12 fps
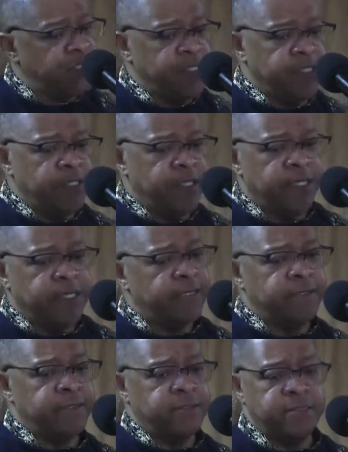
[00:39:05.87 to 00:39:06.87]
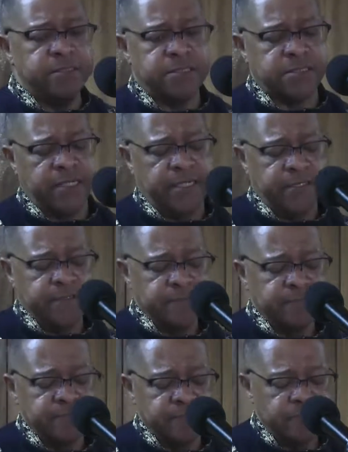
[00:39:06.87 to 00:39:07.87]
money ain't got nothing to say.
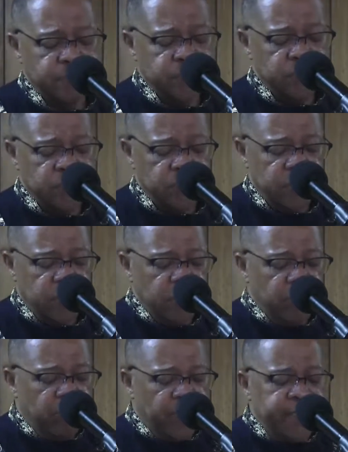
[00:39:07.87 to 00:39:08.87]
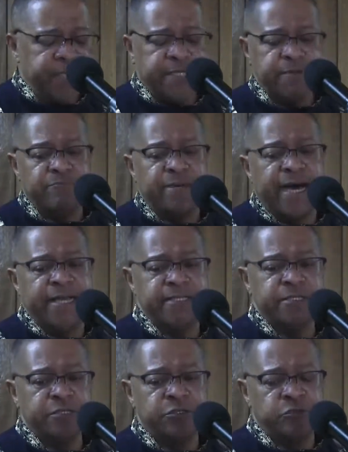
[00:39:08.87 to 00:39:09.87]
Money can buy
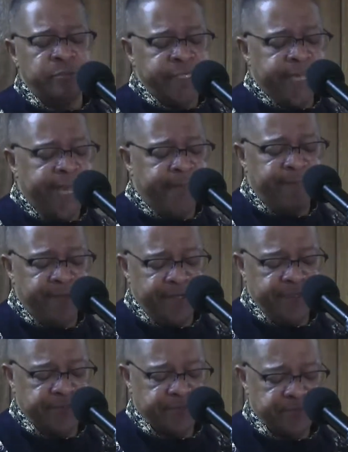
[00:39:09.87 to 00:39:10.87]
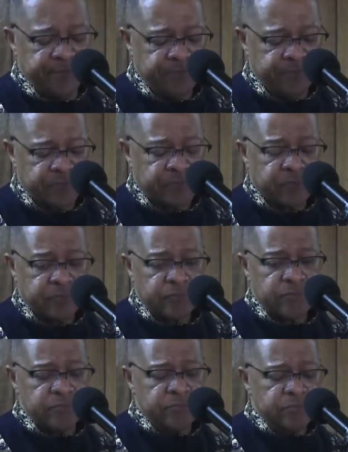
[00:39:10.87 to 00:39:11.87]
you a little bit of happiness,
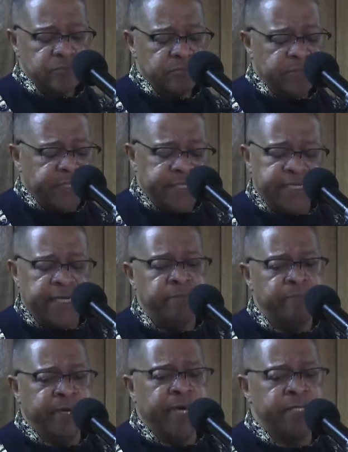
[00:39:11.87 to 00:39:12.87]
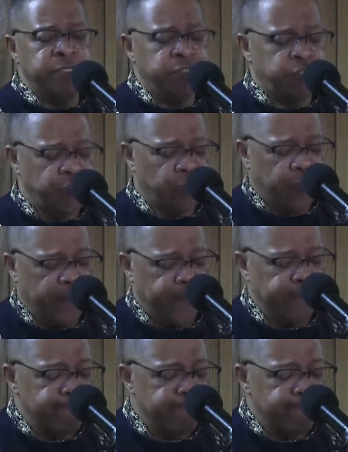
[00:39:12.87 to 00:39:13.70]
but it can't buy you joy.